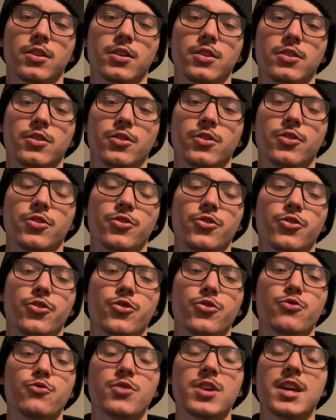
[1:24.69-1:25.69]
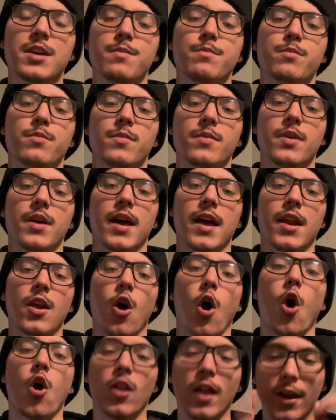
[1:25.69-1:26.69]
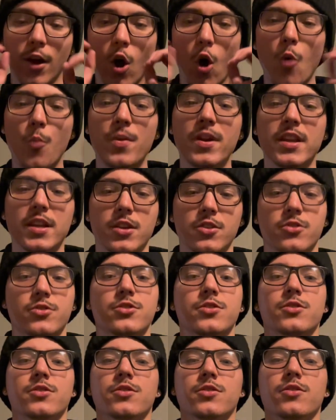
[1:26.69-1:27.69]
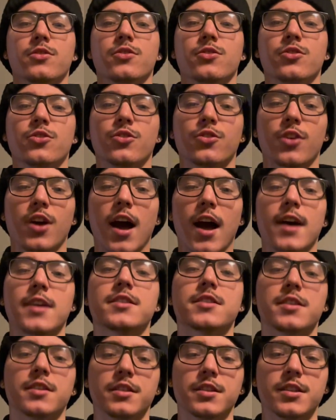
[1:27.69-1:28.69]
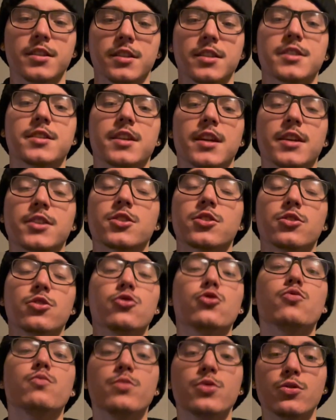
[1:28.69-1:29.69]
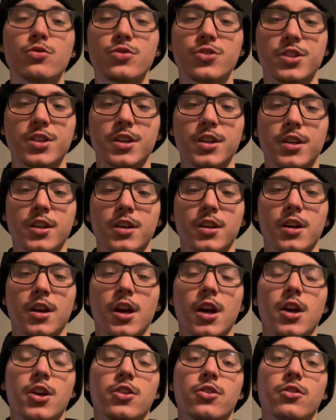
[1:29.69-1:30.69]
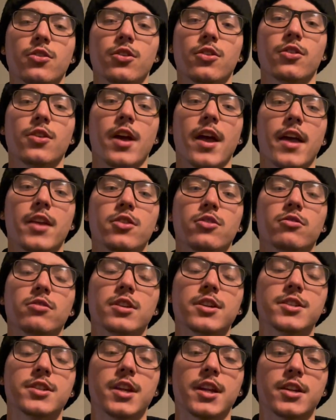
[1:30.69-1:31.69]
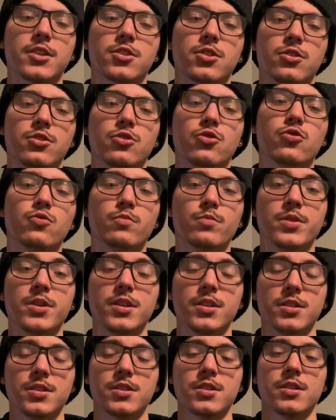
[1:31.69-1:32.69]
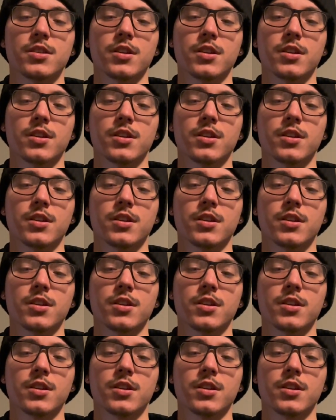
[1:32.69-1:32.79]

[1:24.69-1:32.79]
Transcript: You keep open ears. You're constantly listening to new music. You're listening to new beats.